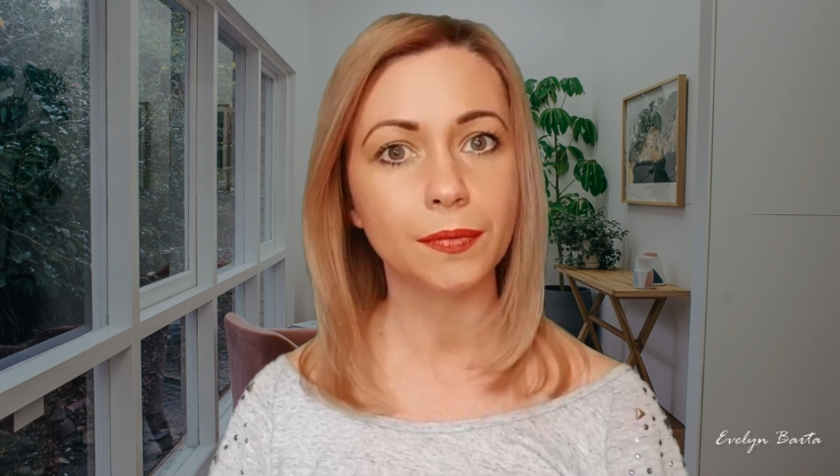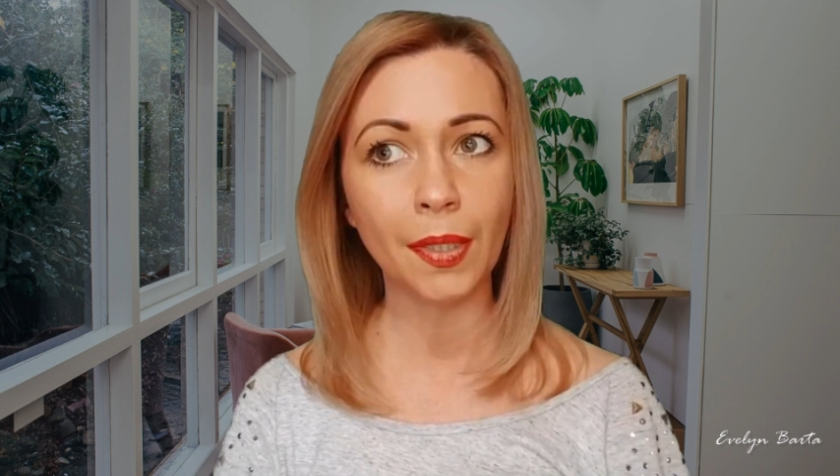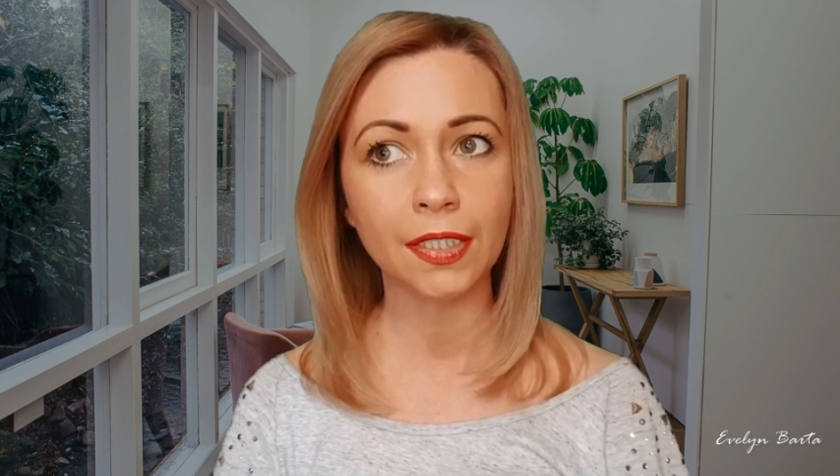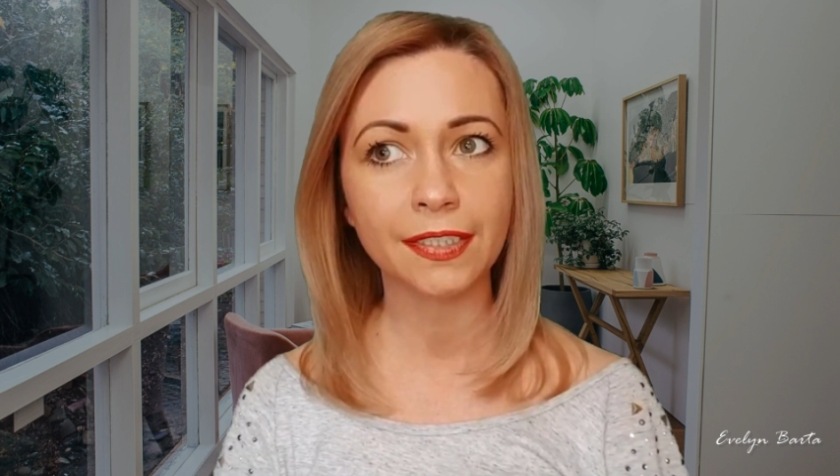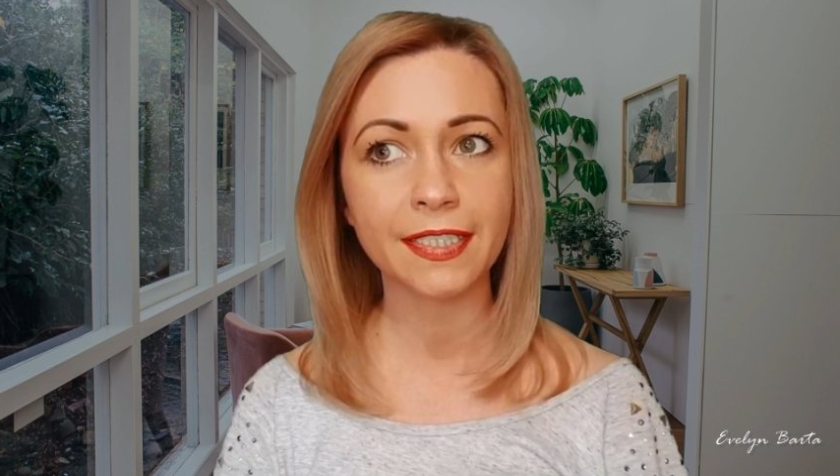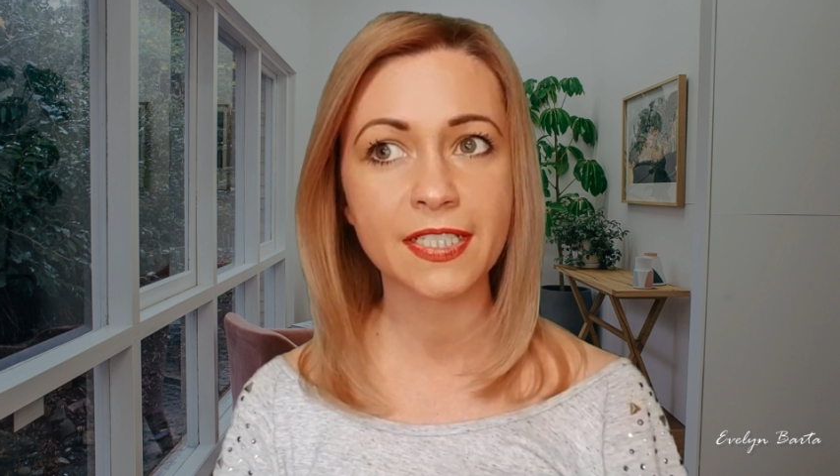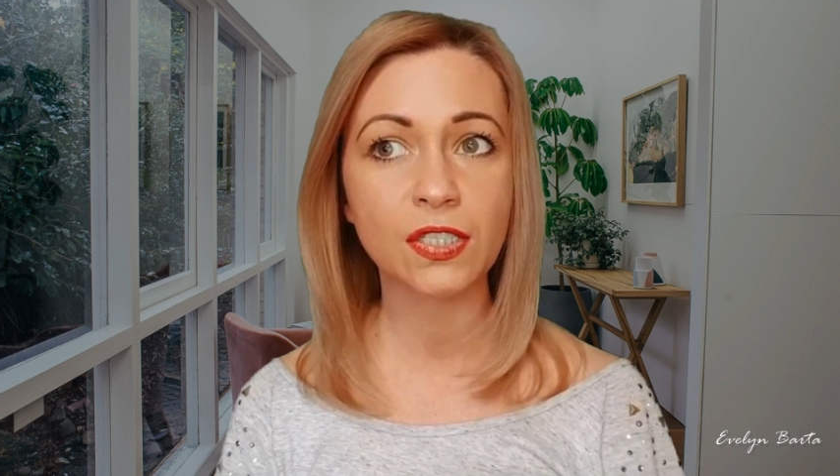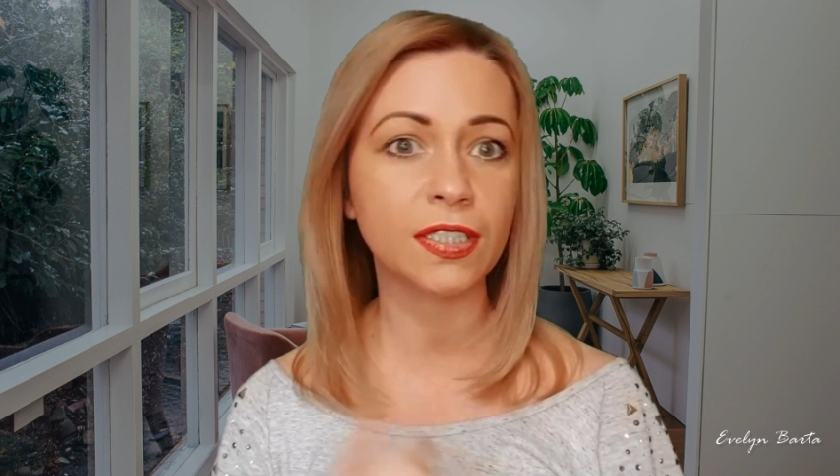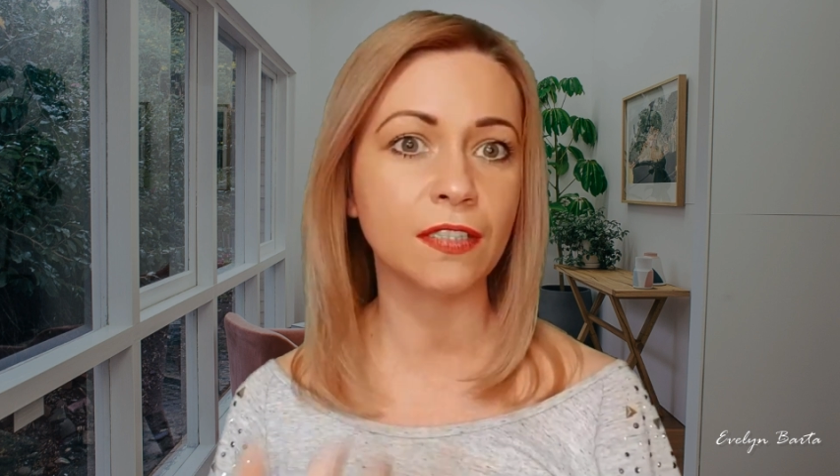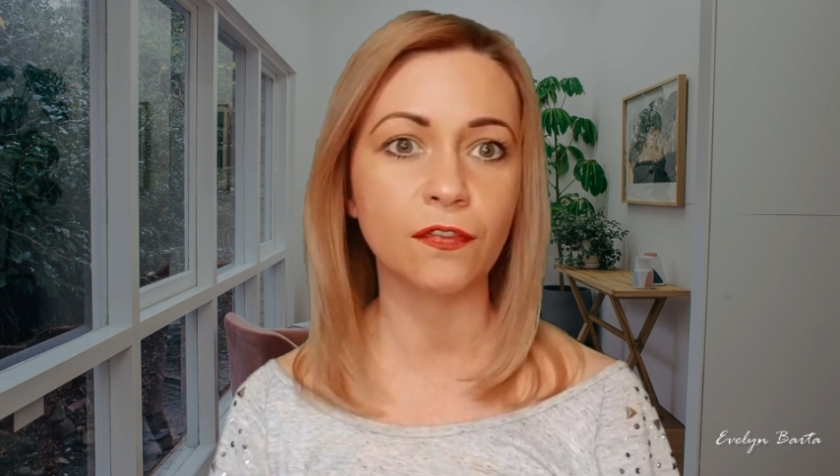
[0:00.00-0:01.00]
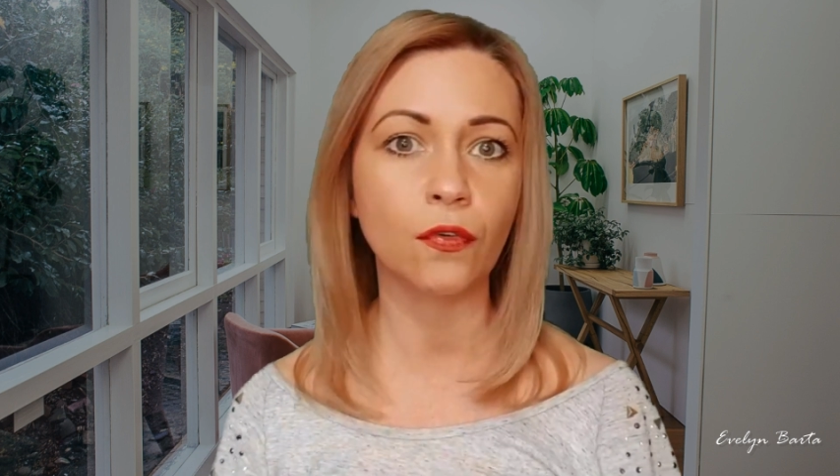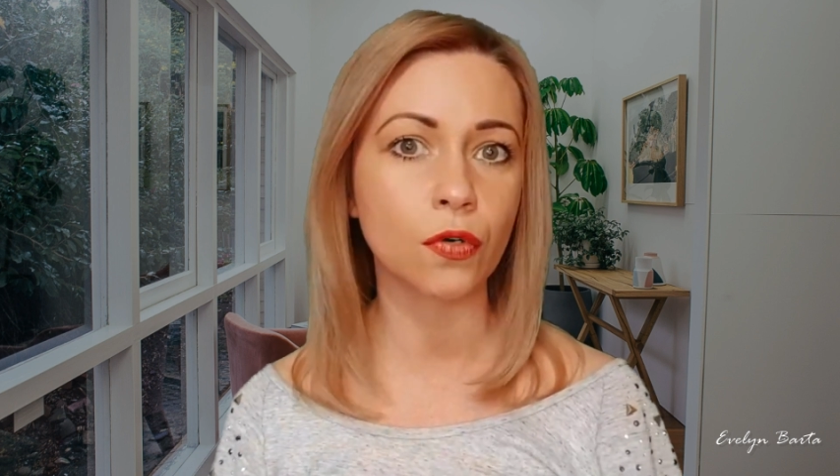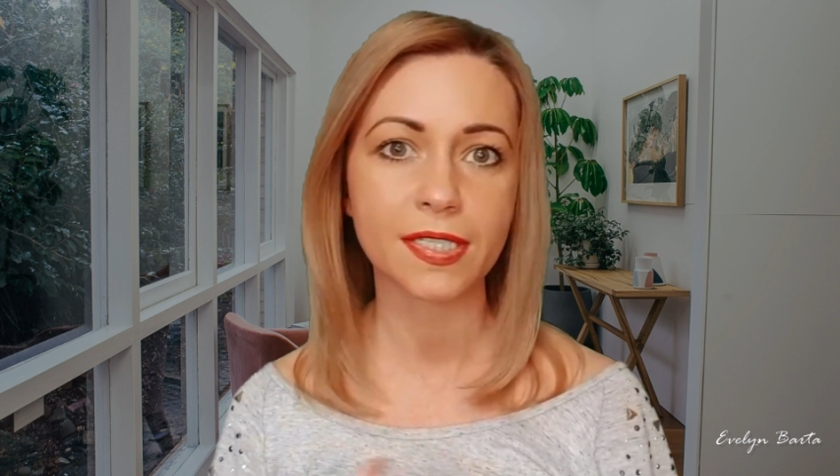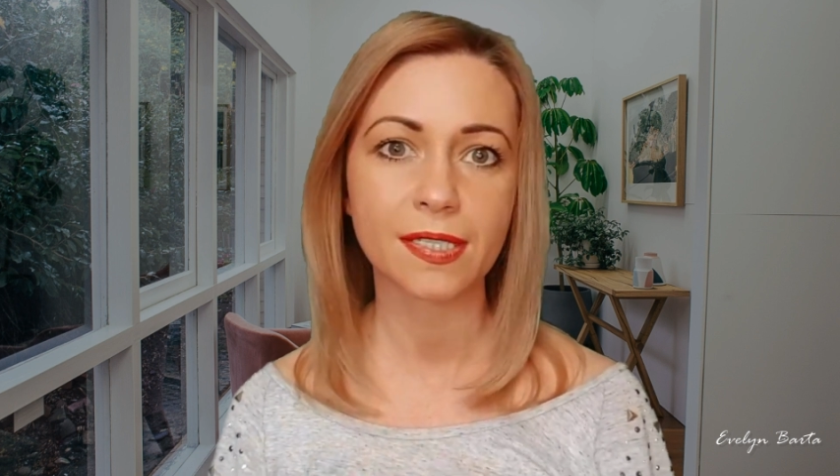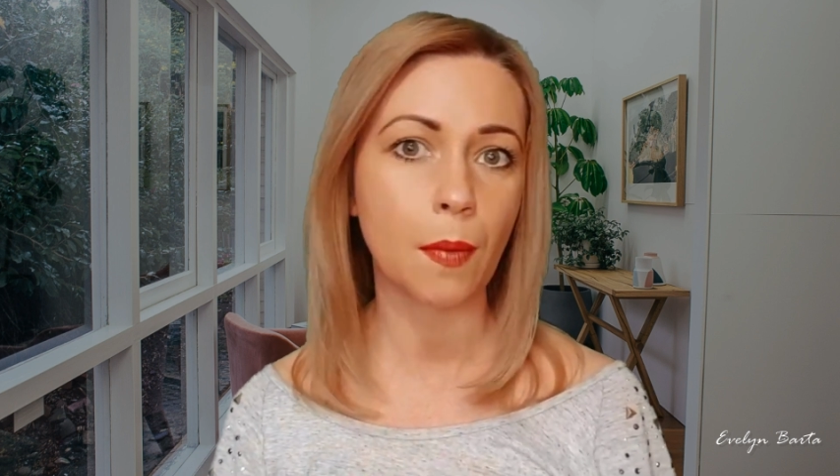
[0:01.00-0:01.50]
But there's nothing
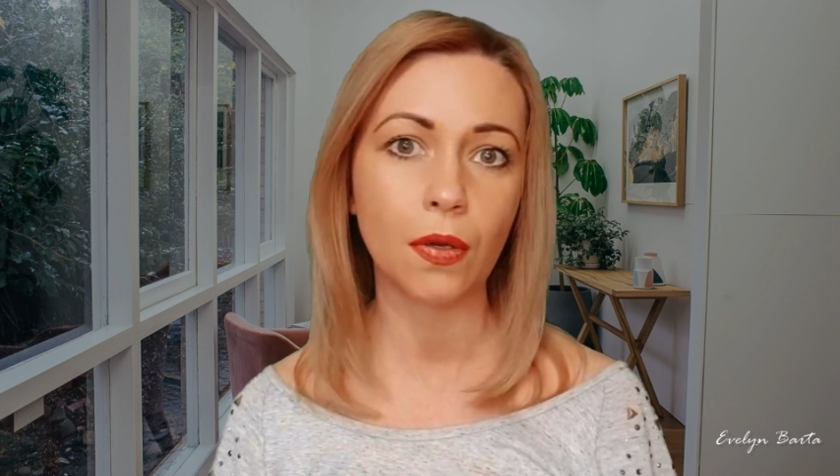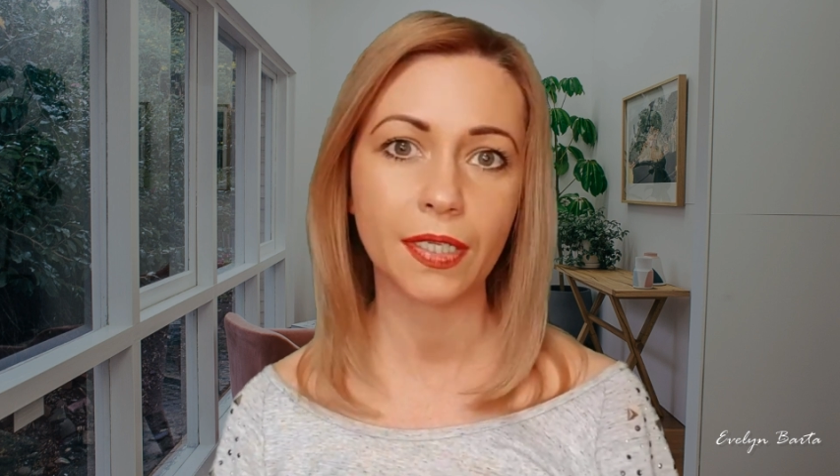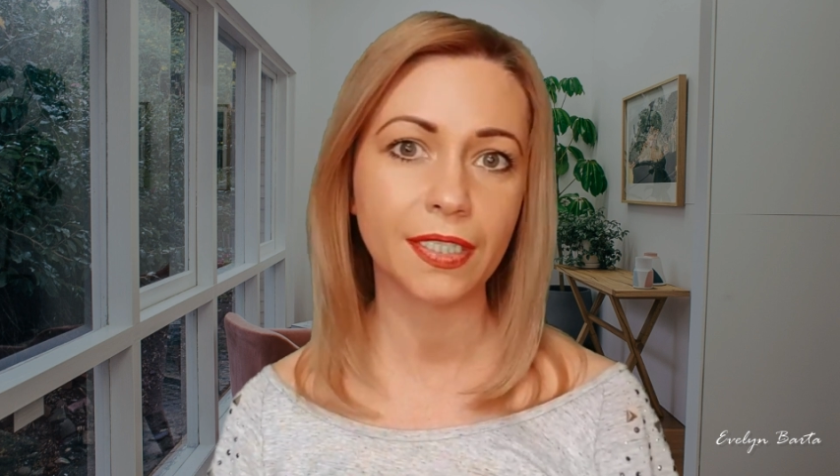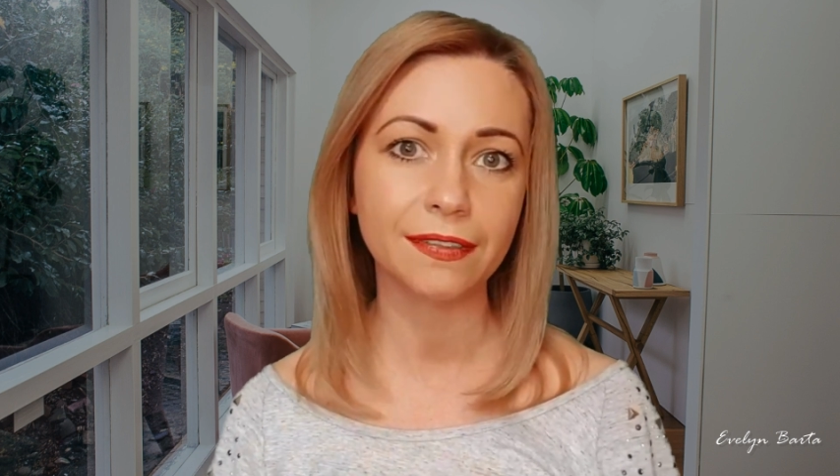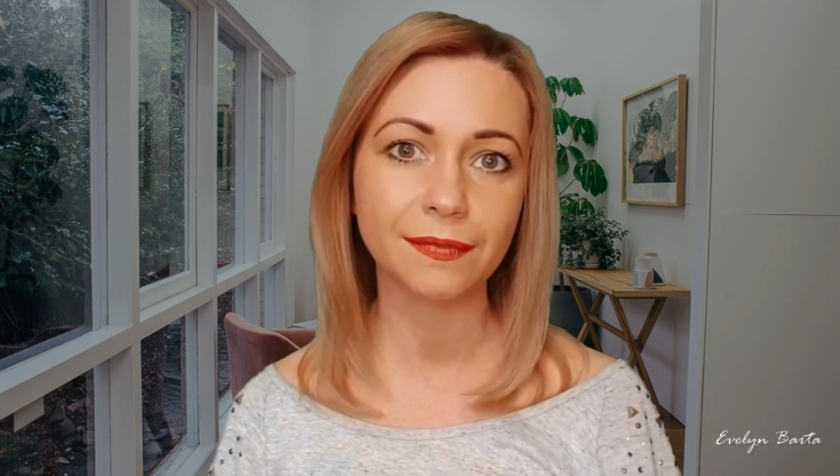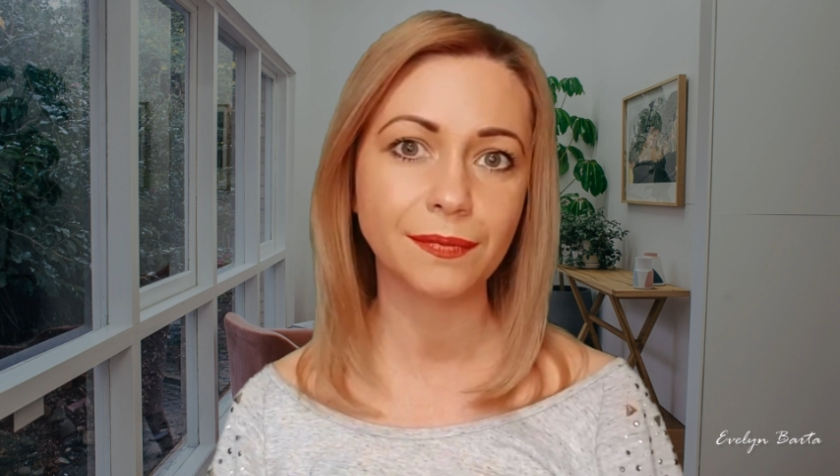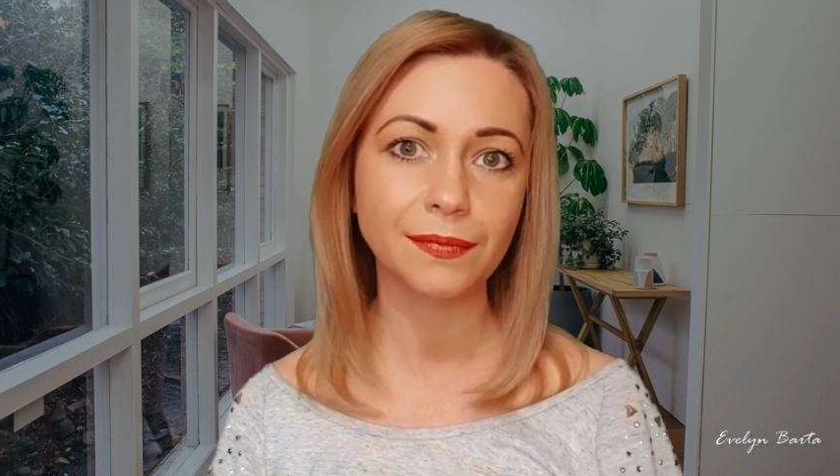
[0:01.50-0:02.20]
forced about it.